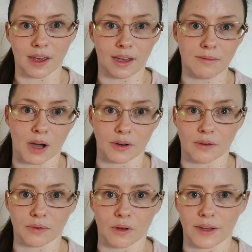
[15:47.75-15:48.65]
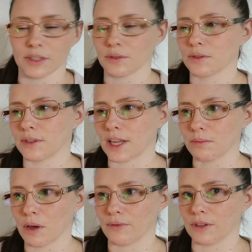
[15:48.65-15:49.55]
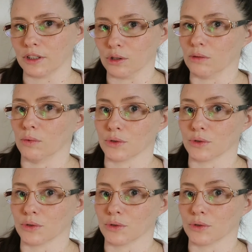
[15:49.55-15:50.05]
in my novel, and that's perfectly normal.